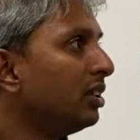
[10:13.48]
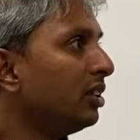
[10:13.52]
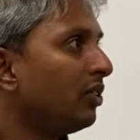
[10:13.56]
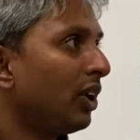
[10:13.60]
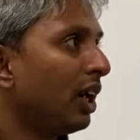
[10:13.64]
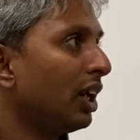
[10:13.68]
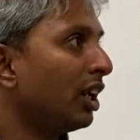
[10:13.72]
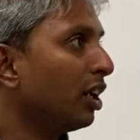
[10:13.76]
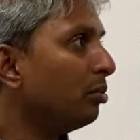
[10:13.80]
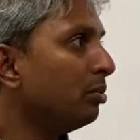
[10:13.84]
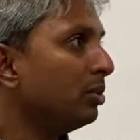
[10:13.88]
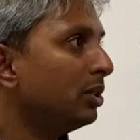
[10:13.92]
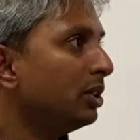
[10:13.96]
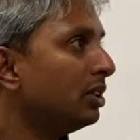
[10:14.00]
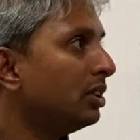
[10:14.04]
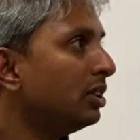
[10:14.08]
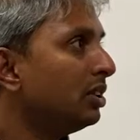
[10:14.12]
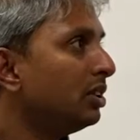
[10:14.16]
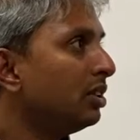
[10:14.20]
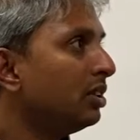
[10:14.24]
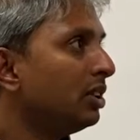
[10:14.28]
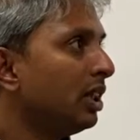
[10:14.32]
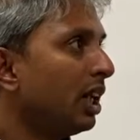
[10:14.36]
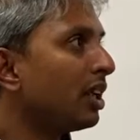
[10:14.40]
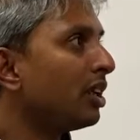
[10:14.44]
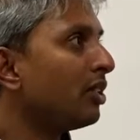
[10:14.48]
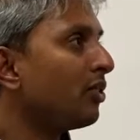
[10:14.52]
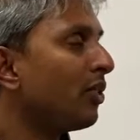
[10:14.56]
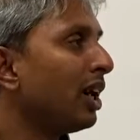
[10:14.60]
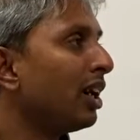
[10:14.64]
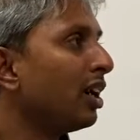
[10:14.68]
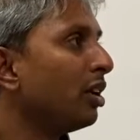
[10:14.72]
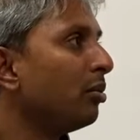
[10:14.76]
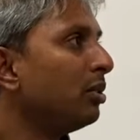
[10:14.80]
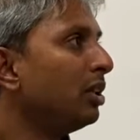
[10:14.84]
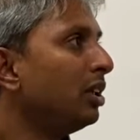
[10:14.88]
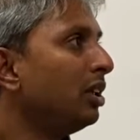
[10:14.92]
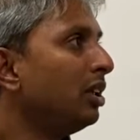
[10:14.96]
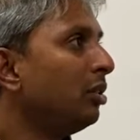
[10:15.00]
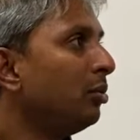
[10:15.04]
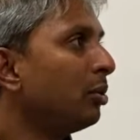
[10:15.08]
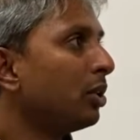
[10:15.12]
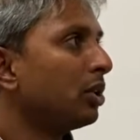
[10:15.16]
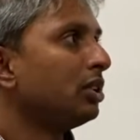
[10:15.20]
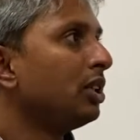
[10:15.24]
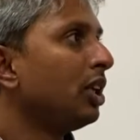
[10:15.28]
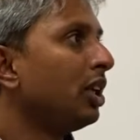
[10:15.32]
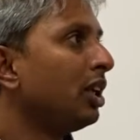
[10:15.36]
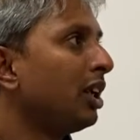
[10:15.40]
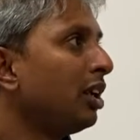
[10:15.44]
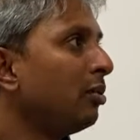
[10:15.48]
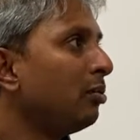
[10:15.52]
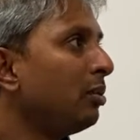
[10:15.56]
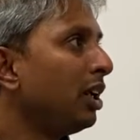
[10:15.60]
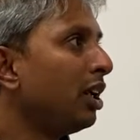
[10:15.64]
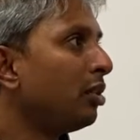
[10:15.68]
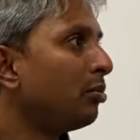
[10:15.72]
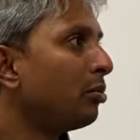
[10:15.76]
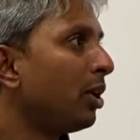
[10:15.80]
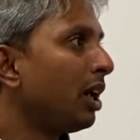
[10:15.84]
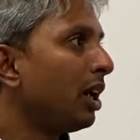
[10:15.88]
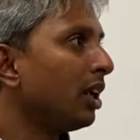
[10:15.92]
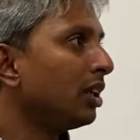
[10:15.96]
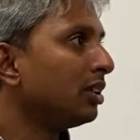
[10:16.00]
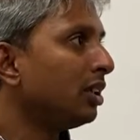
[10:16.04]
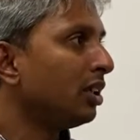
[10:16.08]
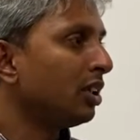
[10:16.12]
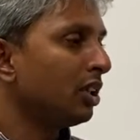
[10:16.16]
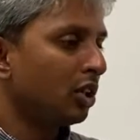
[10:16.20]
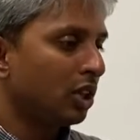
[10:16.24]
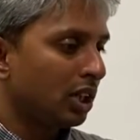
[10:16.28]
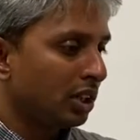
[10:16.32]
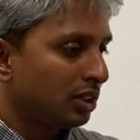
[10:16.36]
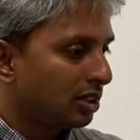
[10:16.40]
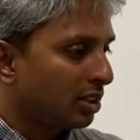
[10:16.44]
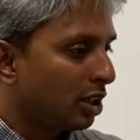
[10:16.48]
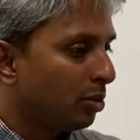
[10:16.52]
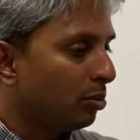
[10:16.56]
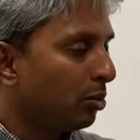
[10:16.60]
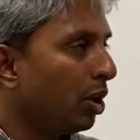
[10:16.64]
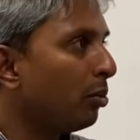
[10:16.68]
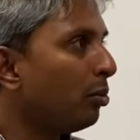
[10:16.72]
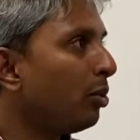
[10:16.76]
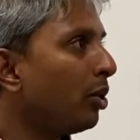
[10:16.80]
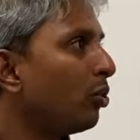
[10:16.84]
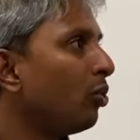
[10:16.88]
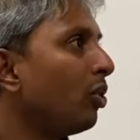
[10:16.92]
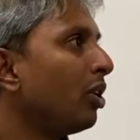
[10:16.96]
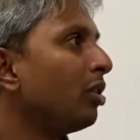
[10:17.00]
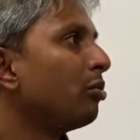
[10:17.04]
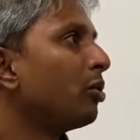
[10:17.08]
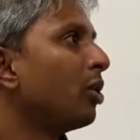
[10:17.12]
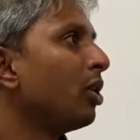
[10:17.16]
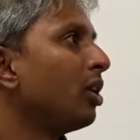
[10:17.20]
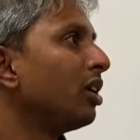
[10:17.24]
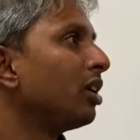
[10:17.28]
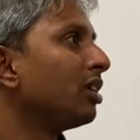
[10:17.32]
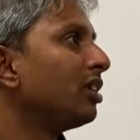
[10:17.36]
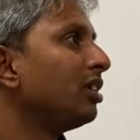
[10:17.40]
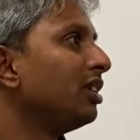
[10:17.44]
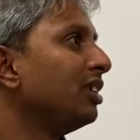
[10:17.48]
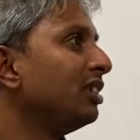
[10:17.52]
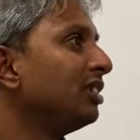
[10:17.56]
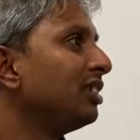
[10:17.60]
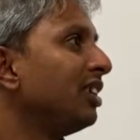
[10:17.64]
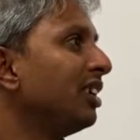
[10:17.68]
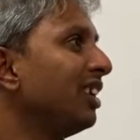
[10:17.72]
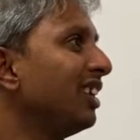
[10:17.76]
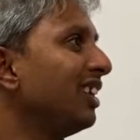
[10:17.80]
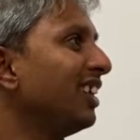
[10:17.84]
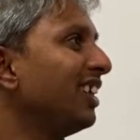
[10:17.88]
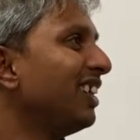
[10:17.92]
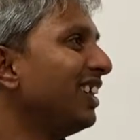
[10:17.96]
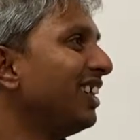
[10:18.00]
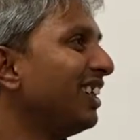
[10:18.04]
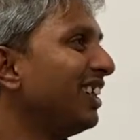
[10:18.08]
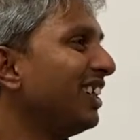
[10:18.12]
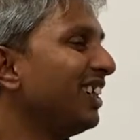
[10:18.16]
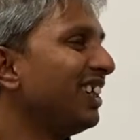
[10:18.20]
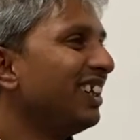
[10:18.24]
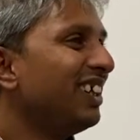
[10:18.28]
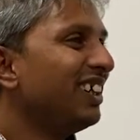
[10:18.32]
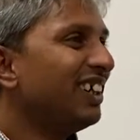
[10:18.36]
Random. Take it random. Because there are 10 million products, and you can stumble upon one product easily.